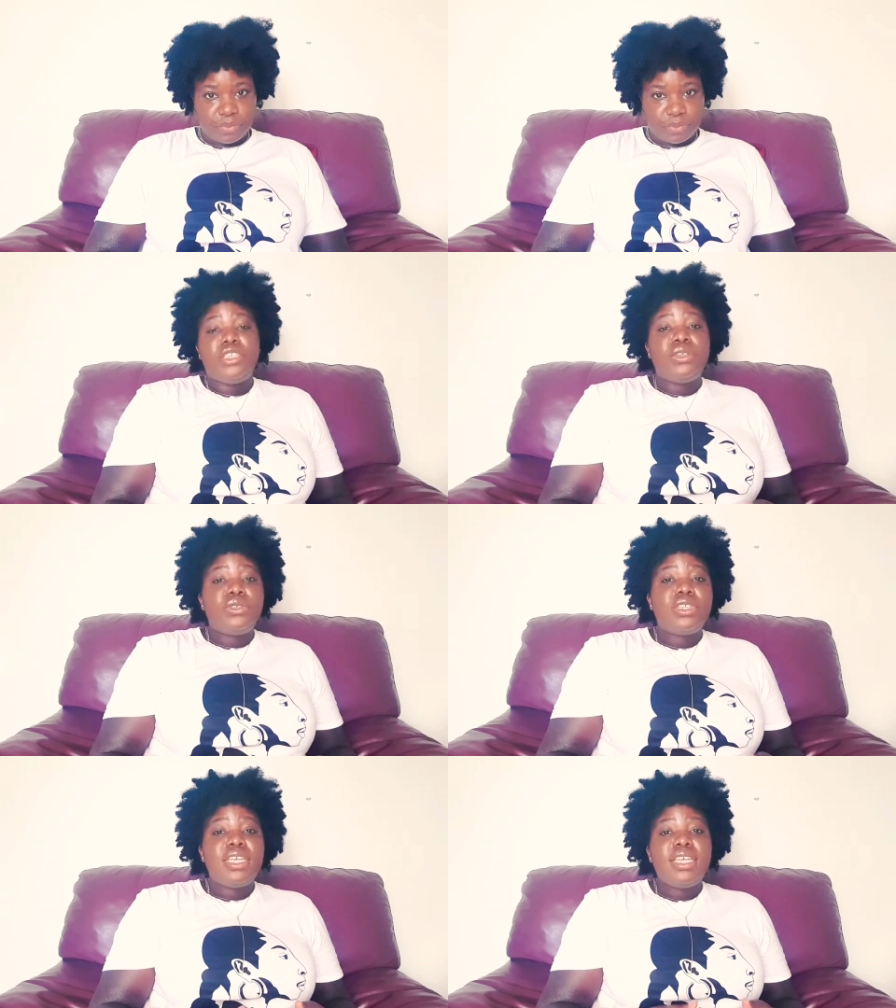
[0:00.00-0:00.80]

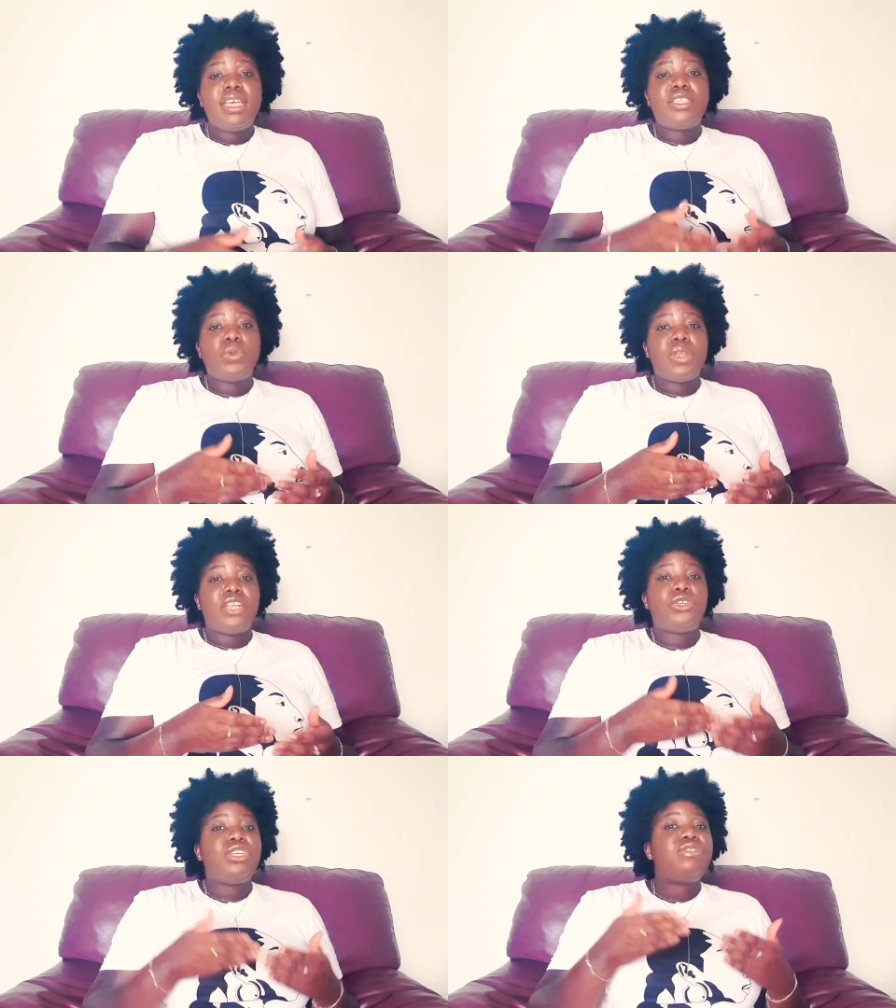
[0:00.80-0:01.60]
Usually, it's when I
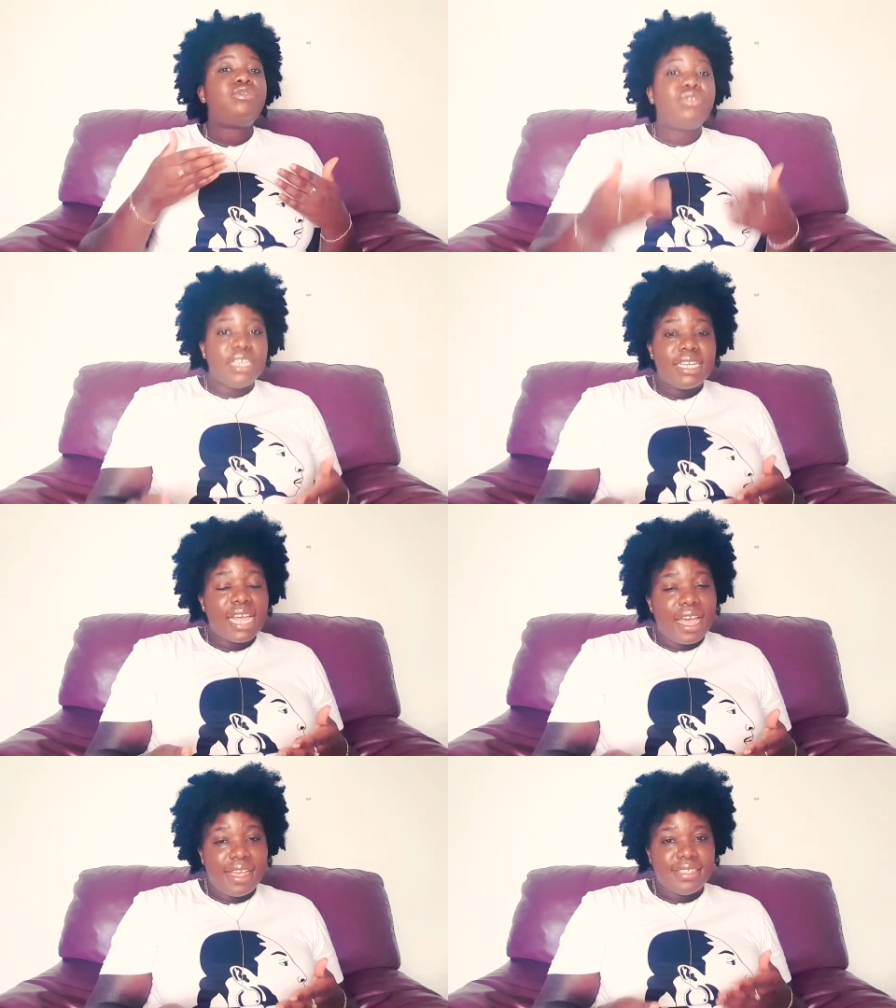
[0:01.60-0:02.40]
don't even
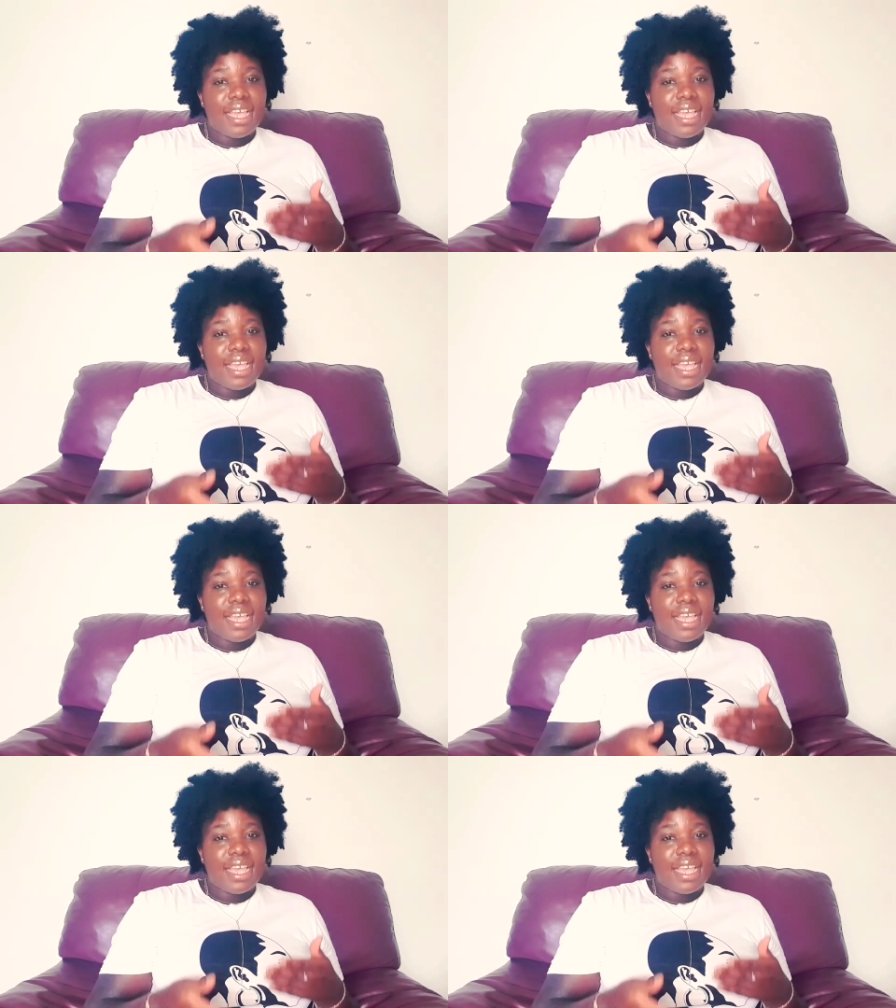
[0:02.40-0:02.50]
realize